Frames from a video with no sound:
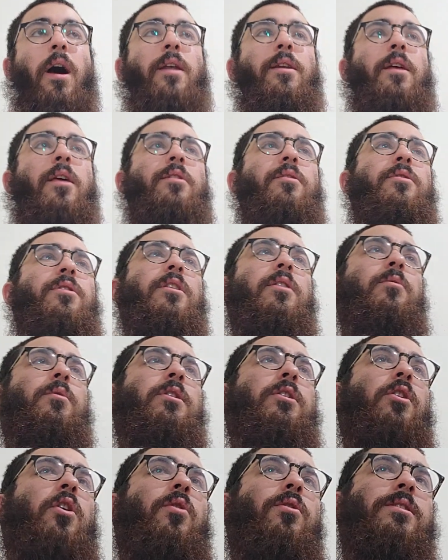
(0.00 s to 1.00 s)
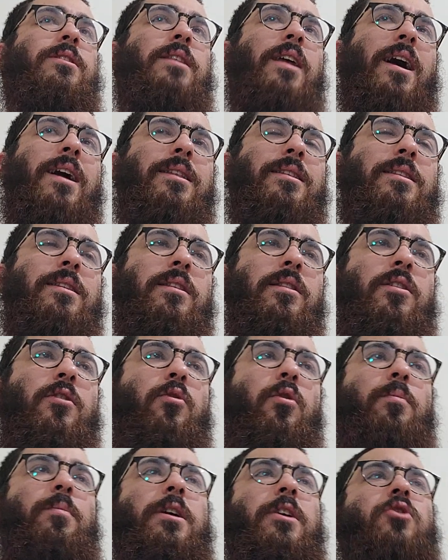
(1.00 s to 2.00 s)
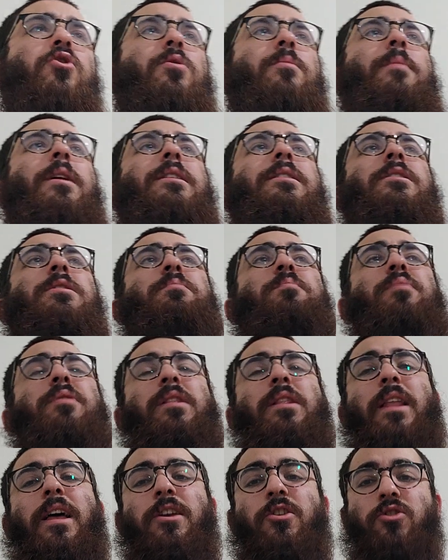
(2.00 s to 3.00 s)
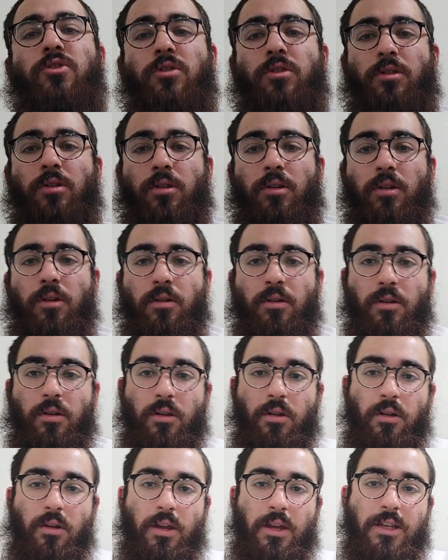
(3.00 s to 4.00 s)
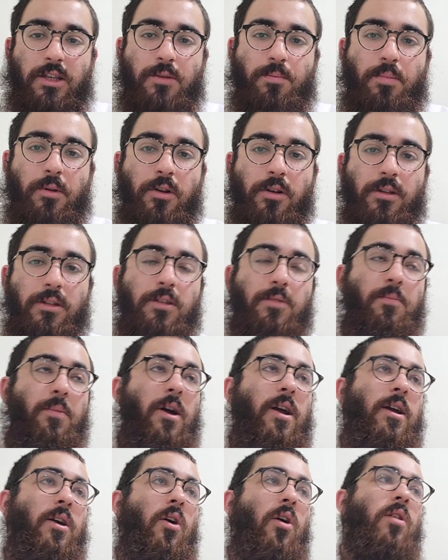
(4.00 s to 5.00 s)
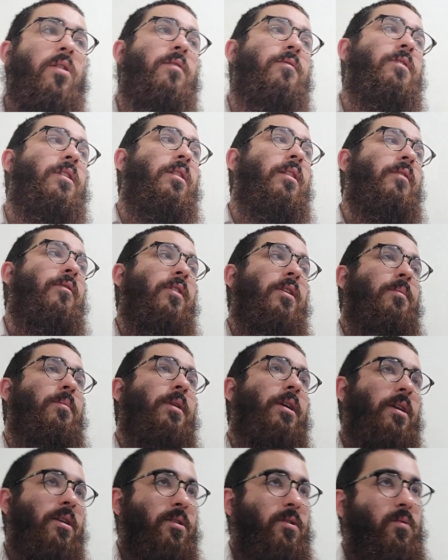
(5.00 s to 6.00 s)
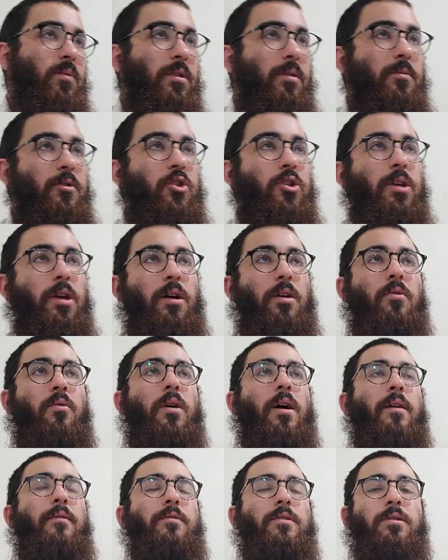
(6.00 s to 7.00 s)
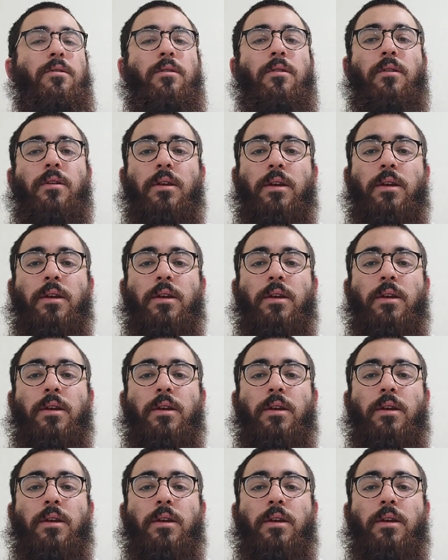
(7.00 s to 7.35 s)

Another thing we know is that there will be a tremendous pleasure experienced by all of the living beings when the Mashiach arrives.